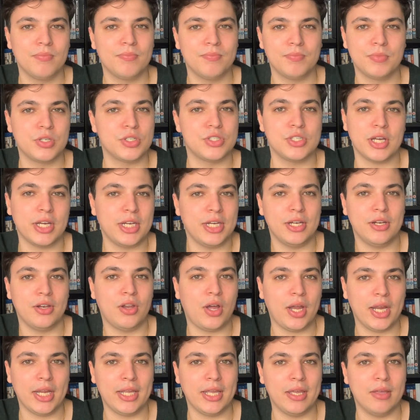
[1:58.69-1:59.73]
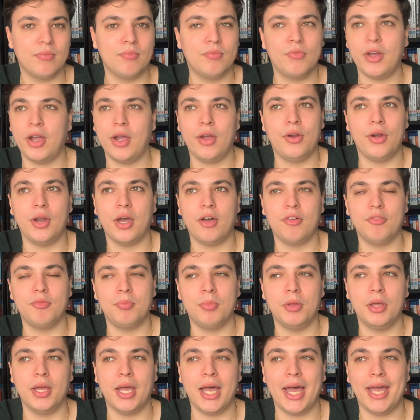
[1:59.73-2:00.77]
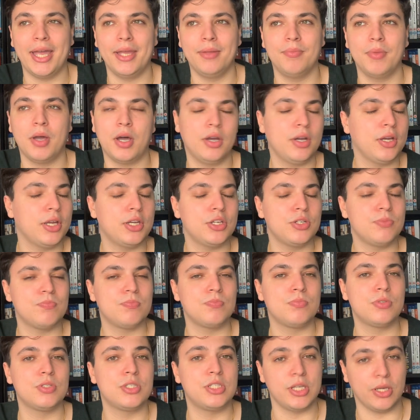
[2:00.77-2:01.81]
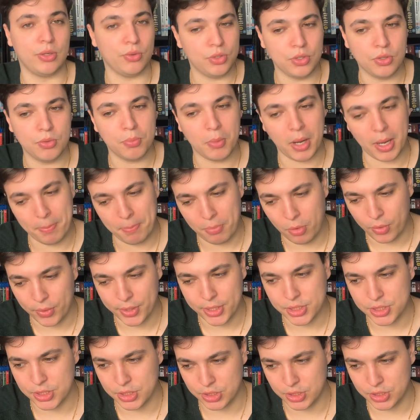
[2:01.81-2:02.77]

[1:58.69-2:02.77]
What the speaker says: because I didn't like it, fair enough. But hey, I'm gonna tell you my points